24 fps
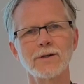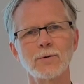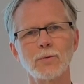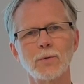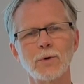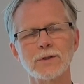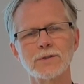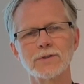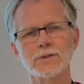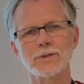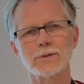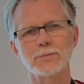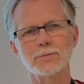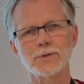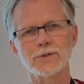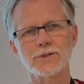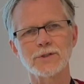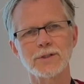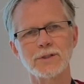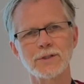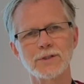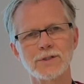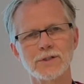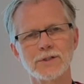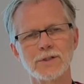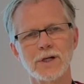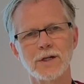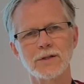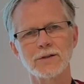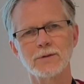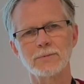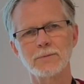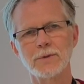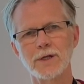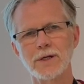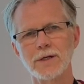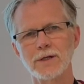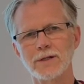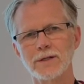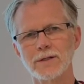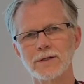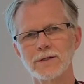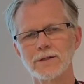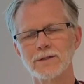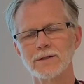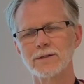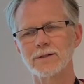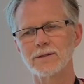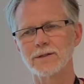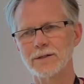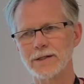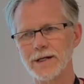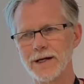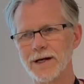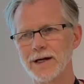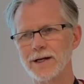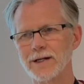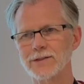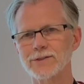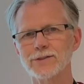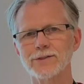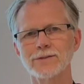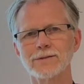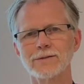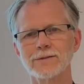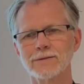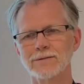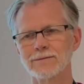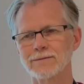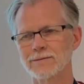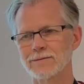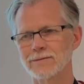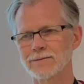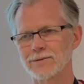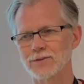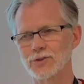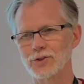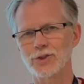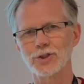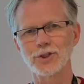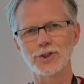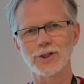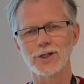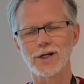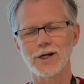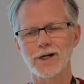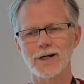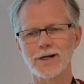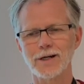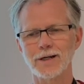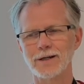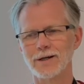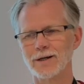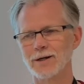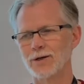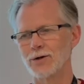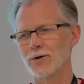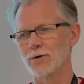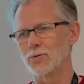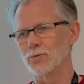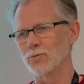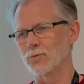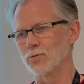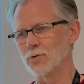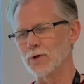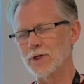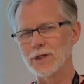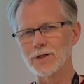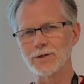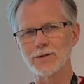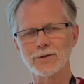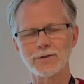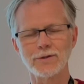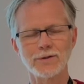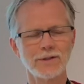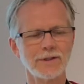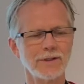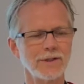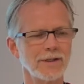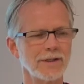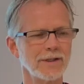once the placenta is not the main gas, GI, renal